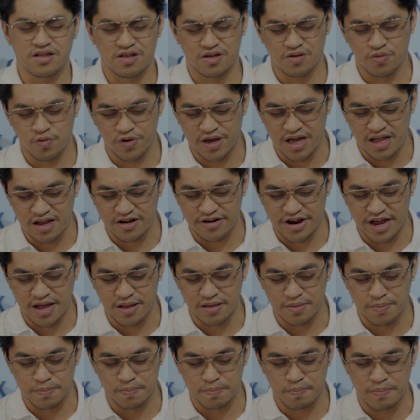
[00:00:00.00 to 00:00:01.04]
We can create
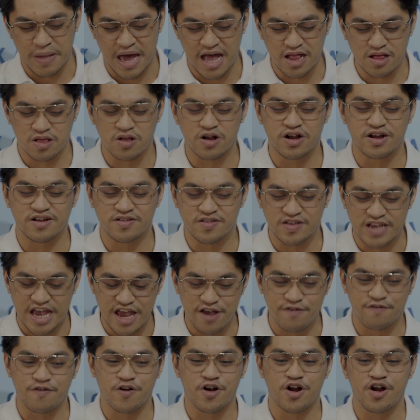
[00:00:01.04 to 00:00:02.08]
better,
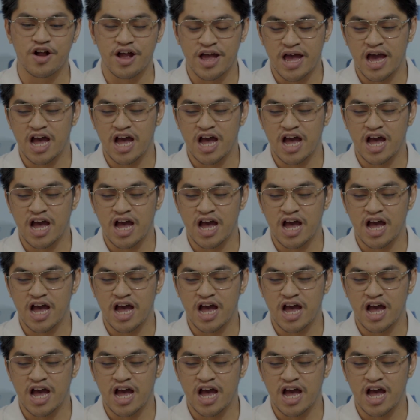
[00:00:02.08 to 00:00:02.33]
safer,